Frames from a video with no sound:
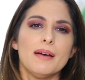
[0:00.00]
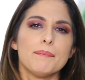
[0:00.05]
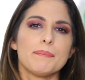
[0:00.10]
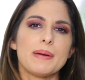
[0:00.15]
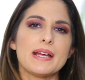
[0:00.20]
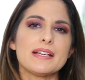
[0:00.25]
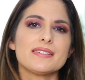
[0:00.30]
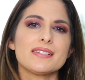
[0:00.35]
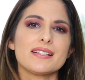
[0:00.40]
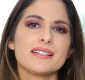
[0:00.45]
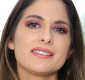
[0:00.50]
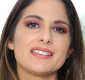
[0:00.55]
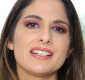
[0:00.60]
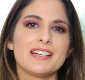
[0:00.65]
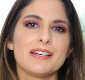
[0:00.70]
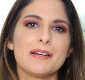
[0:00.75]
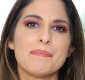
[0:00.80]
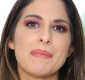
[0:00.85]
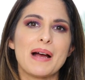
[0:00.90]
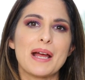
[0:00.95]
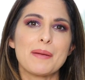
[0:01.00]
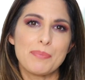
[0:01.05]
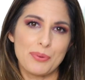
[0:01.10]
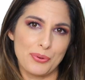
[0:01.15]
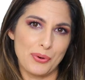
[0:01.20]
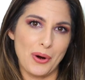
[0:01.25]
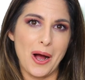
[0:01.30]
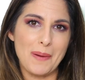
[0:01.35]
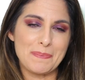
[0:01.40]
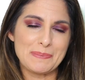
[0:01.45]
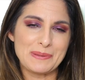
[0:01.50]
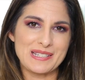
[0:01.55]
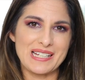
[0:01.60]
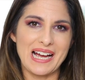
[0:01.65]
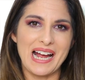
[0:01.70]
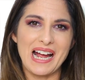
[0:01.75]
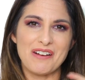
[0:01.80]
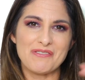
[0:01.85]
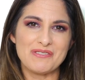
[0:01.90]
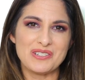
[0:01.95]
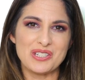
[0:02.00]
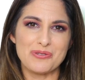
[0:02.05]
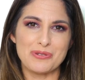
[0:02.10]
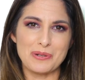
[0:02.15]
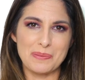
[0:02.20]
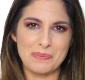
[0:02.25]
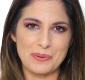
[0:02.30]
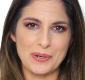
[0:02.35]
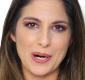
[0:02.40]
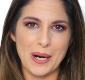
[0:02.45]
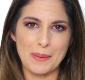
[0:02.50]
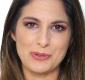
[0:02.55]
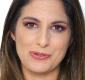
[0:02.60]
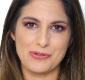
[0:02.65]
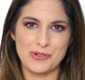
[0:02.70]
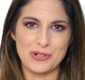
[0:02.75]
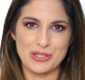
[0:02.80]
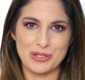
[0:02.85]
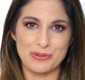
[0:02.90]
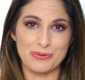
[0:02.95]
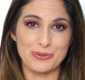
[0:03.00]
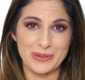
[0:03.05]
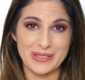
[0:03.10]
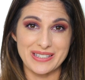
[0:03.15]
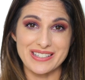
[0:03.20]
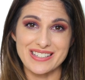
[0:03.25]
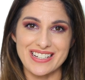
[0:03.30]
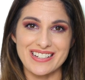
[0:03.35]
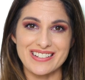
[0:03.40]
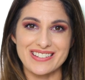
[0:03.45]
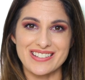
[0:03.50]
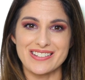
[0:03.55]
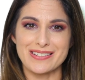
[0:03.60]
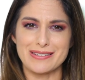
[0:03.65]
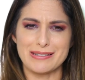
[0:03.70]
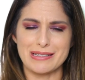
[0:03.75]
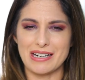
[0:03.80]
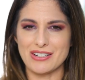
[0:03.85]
Basically, my props. I have different props for different seasons,